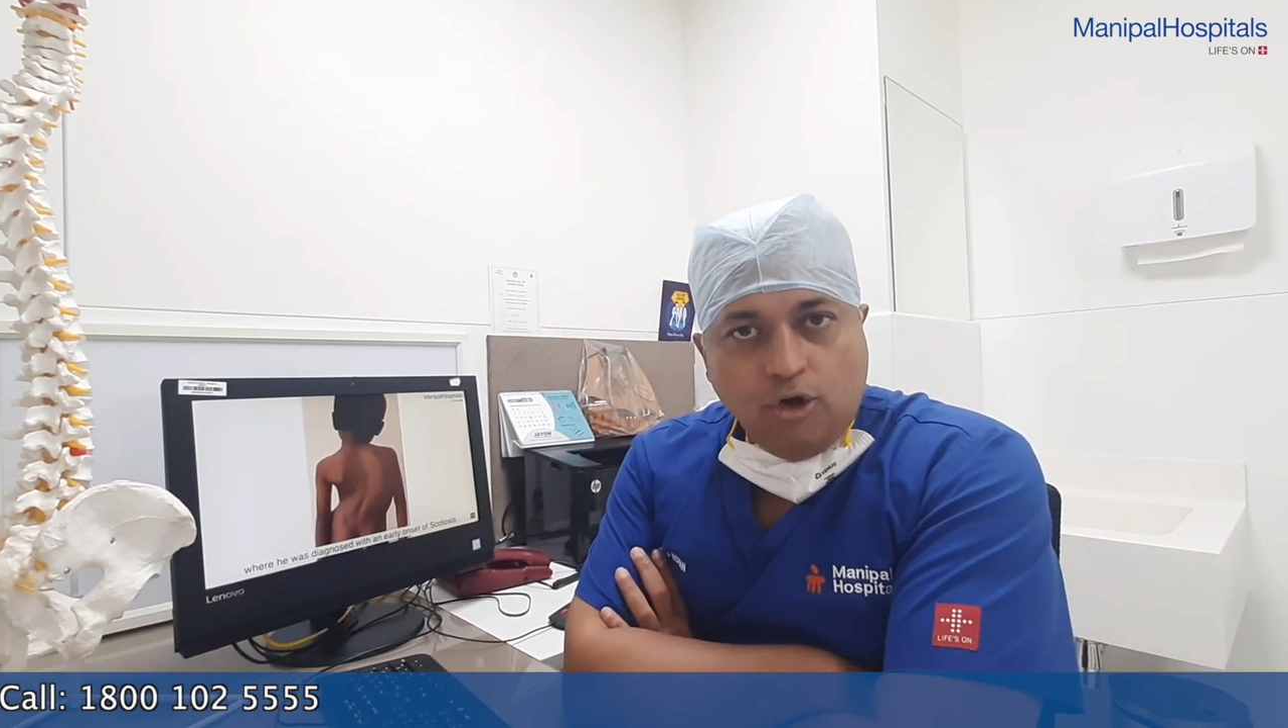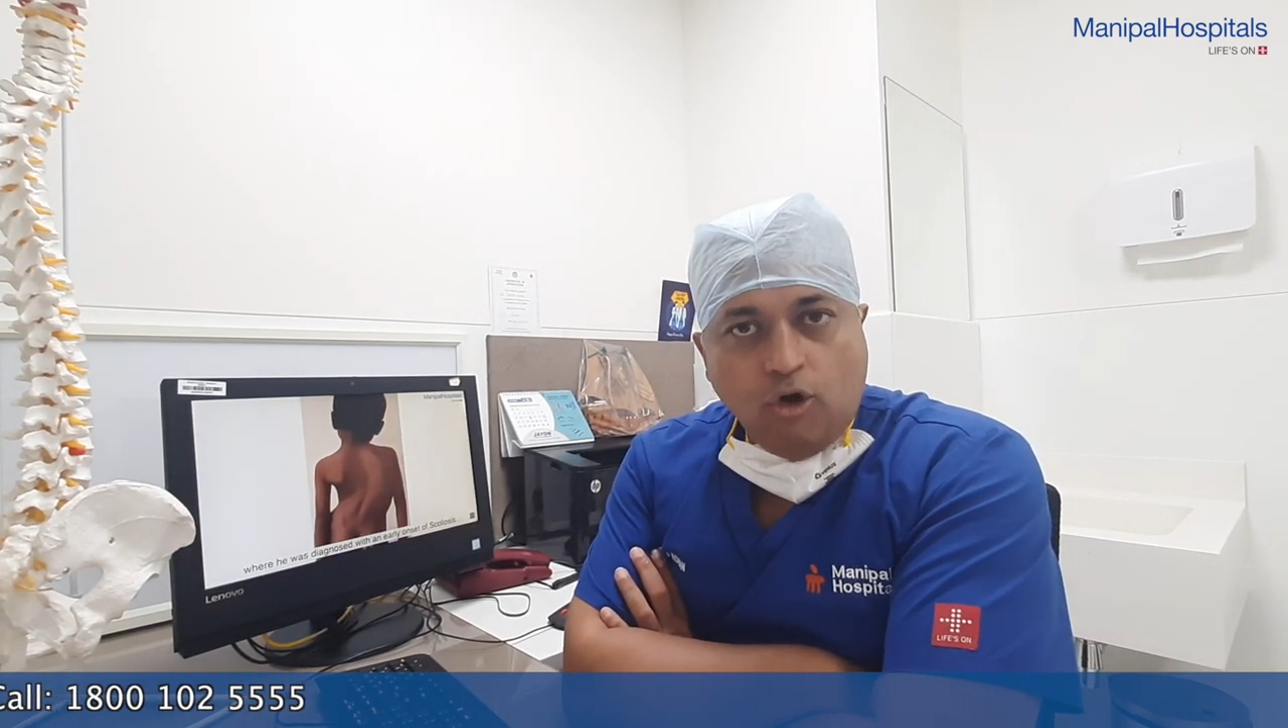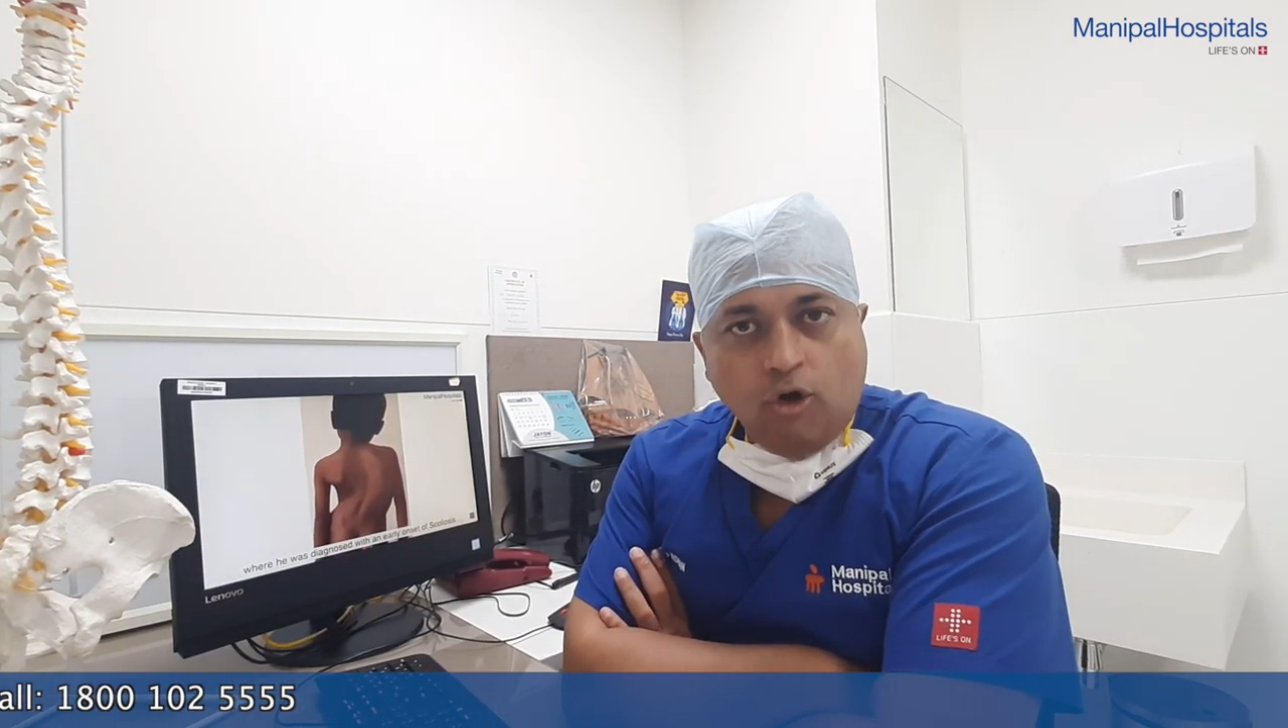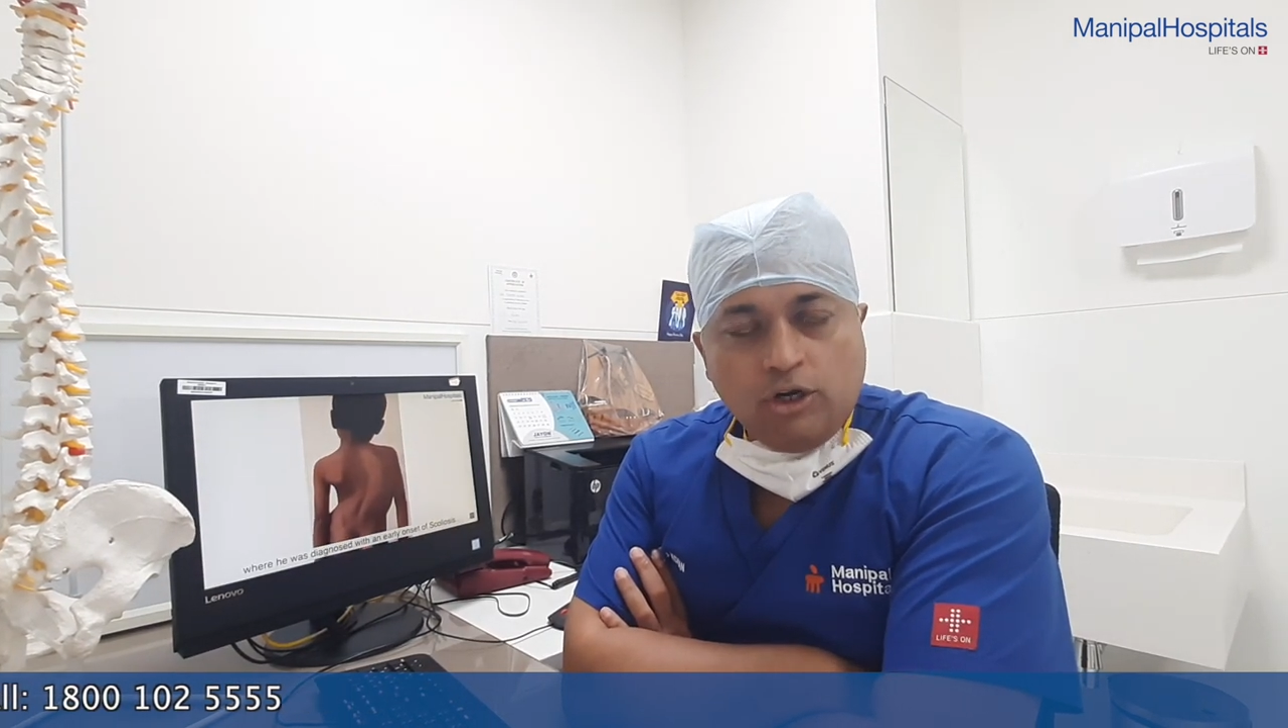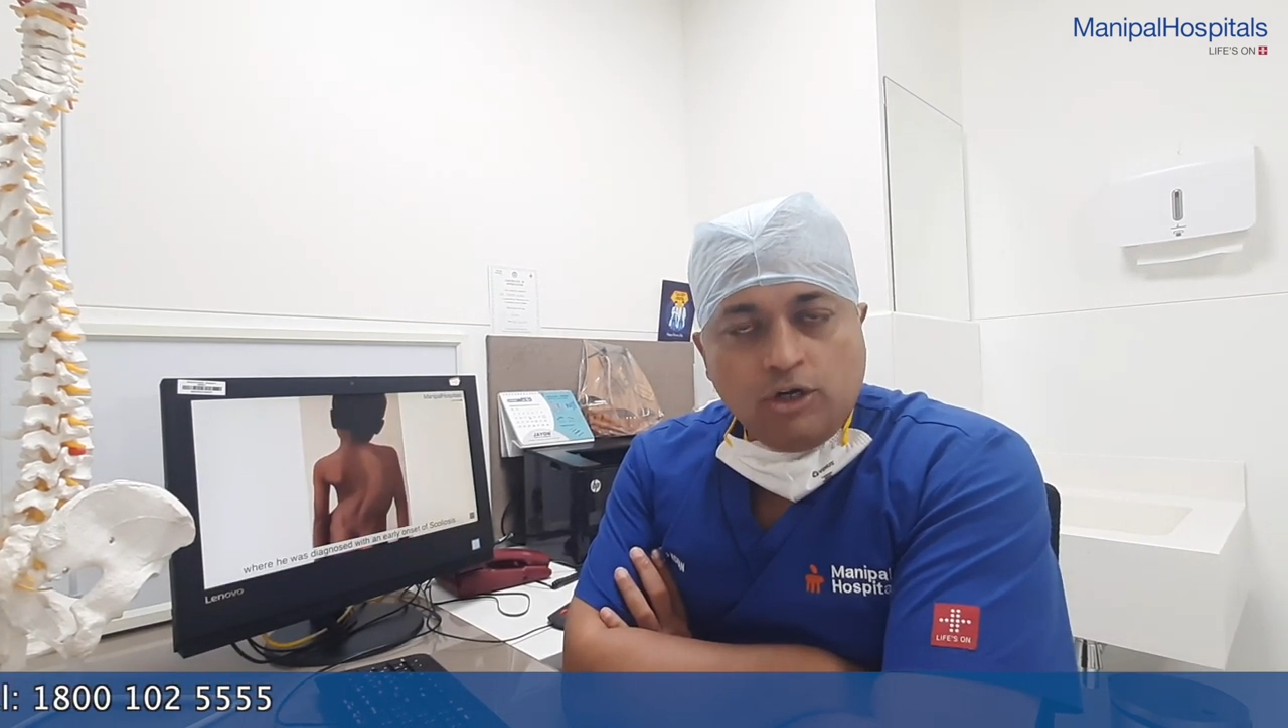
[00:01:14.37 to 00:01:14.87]

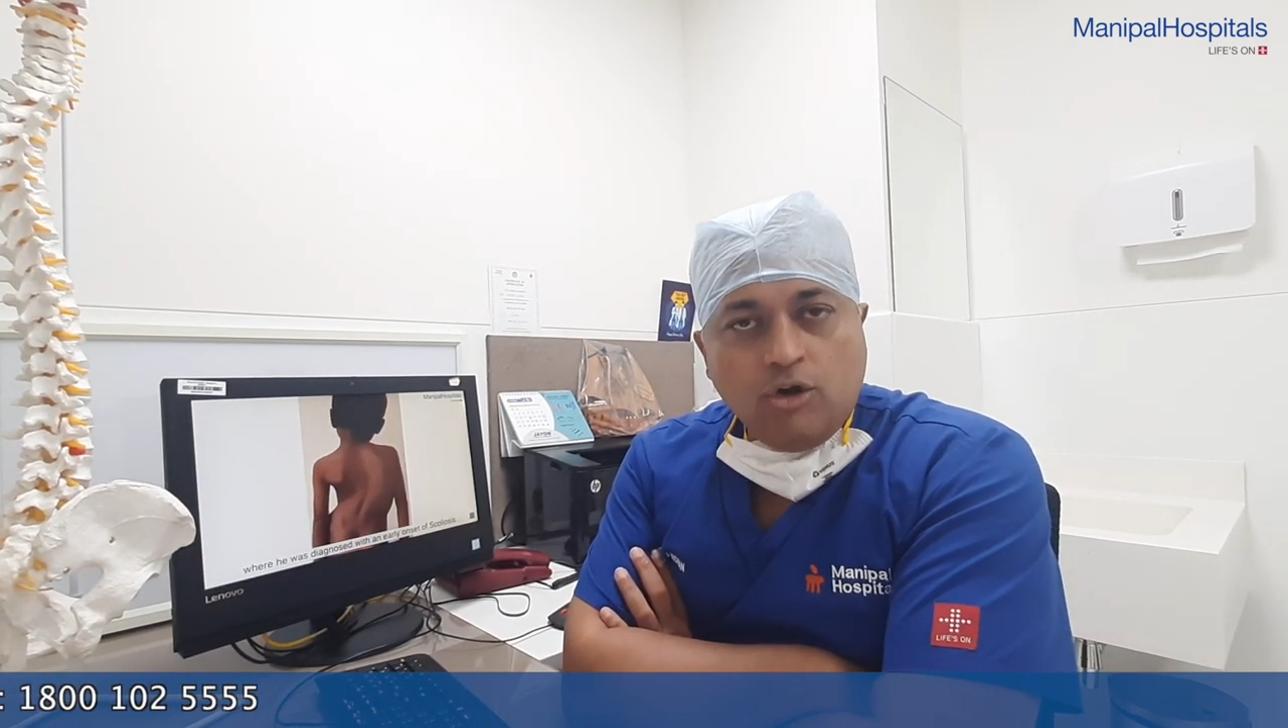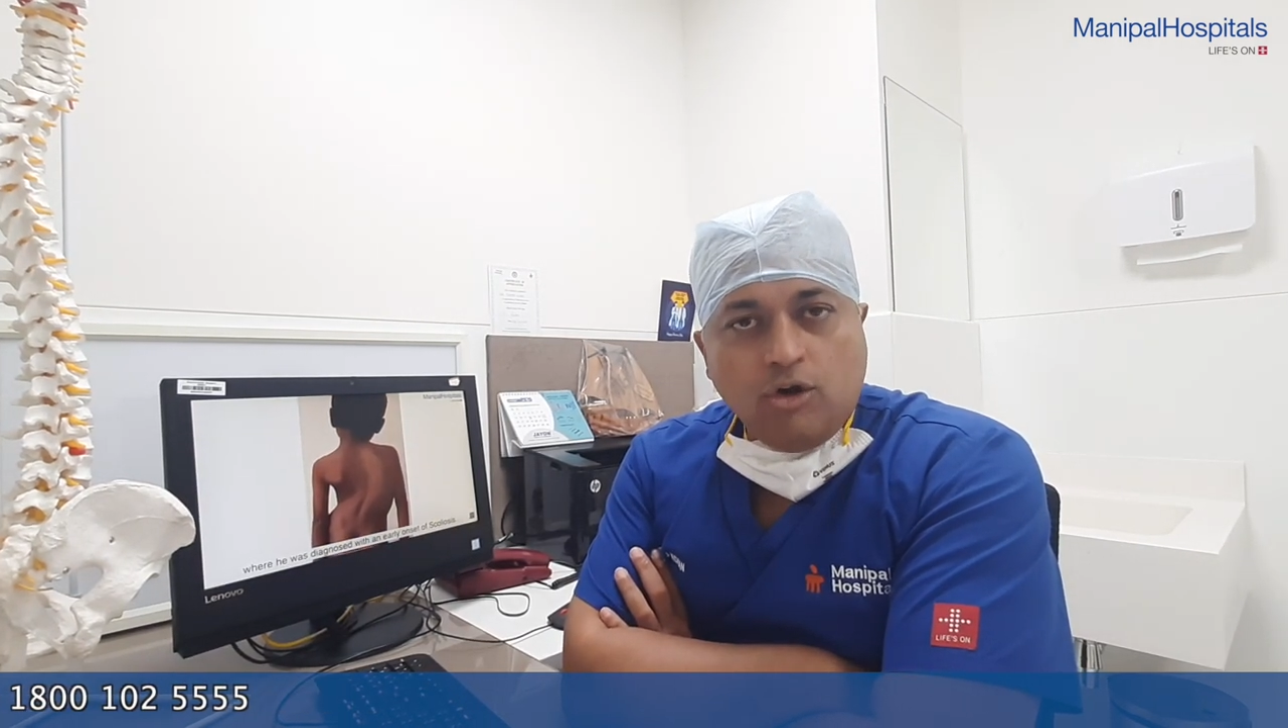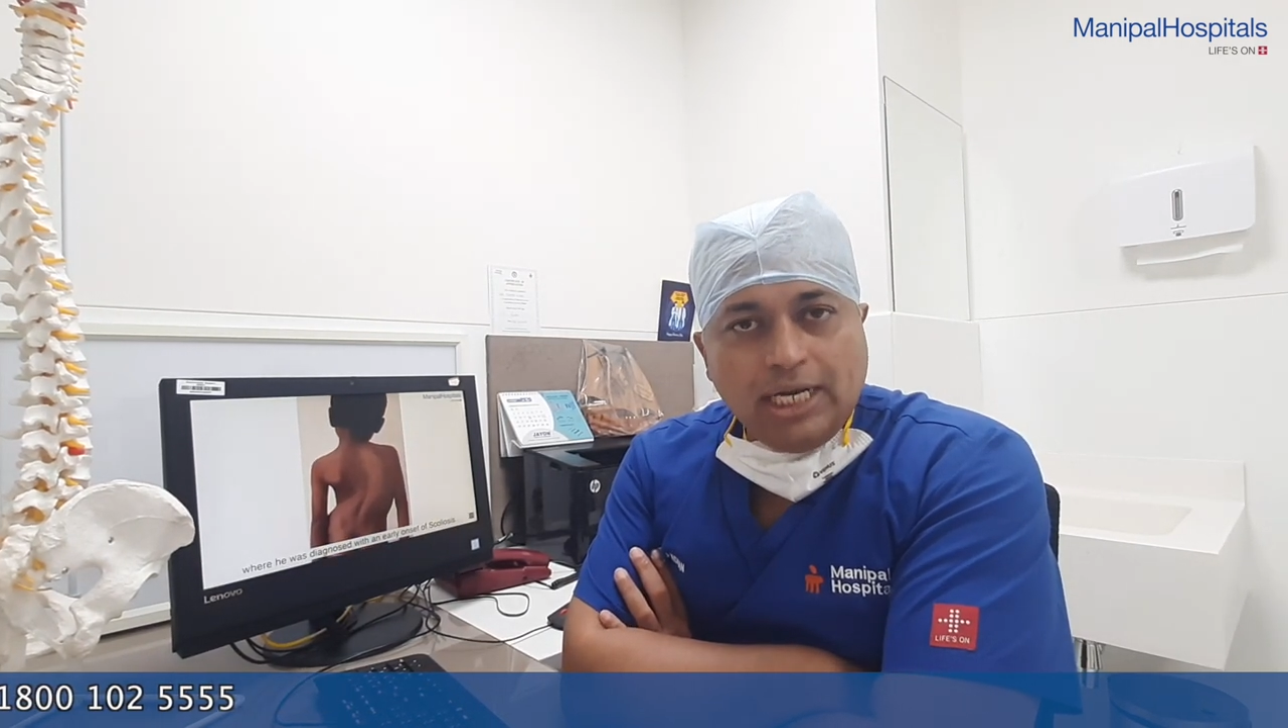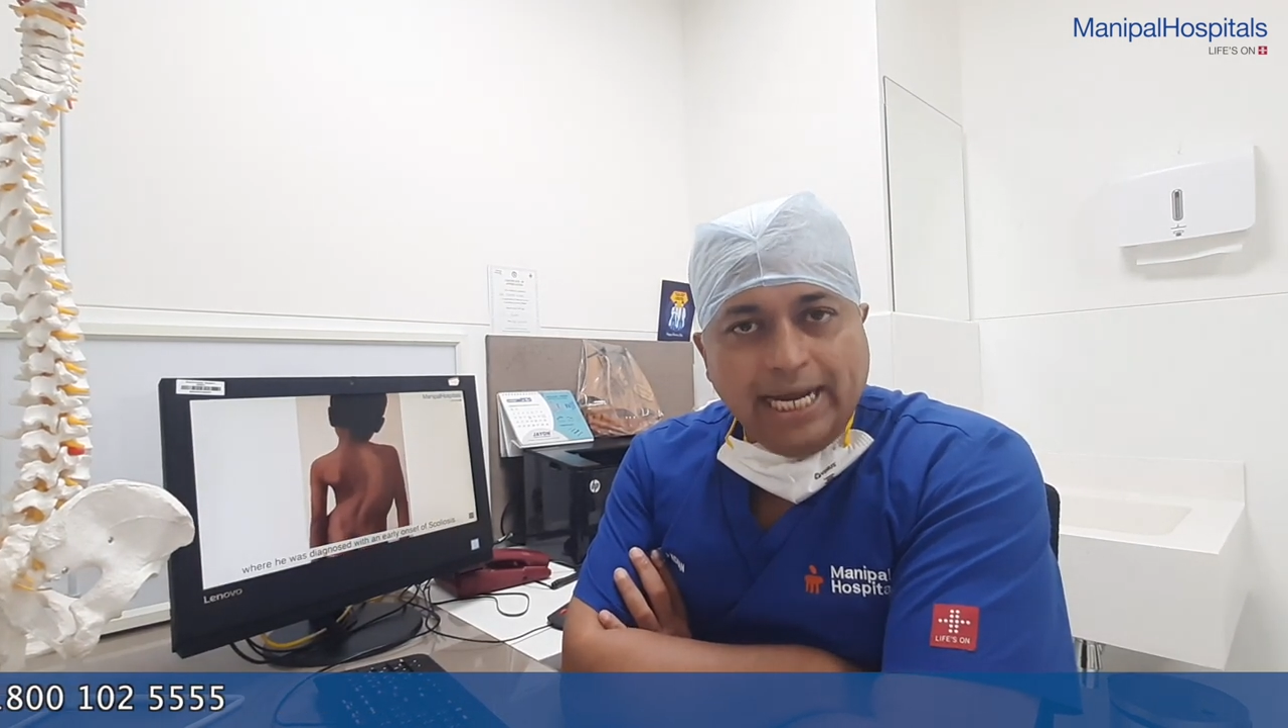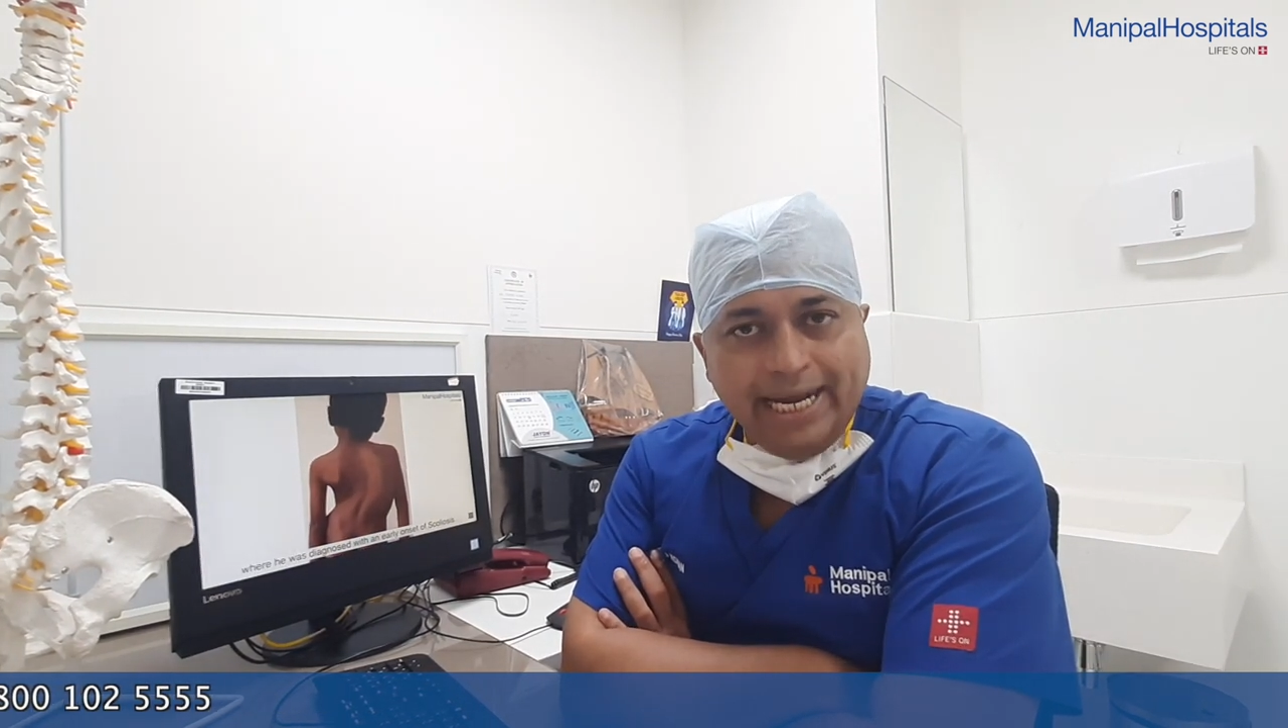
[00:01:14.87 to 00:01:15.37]
or call our